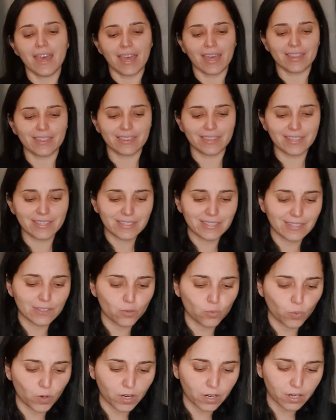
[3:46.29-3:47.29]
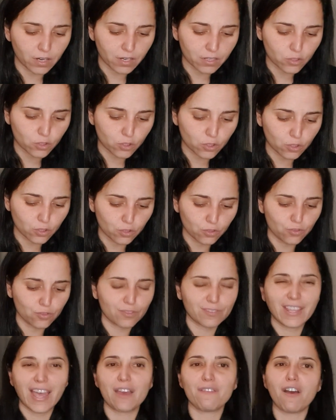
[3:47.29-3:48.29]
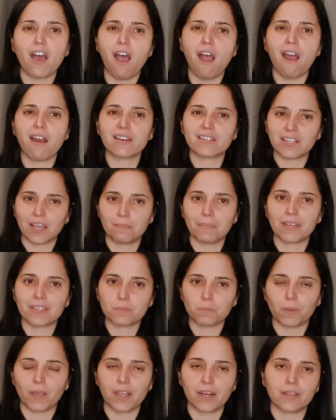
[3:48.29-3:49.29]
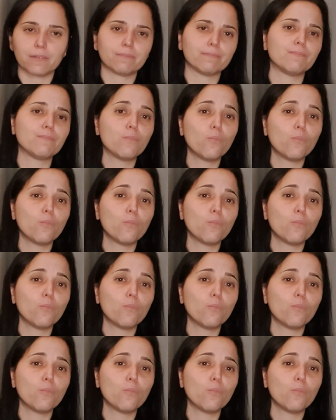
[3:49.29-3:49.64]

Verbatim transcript: And this is where students have a hard time explaining.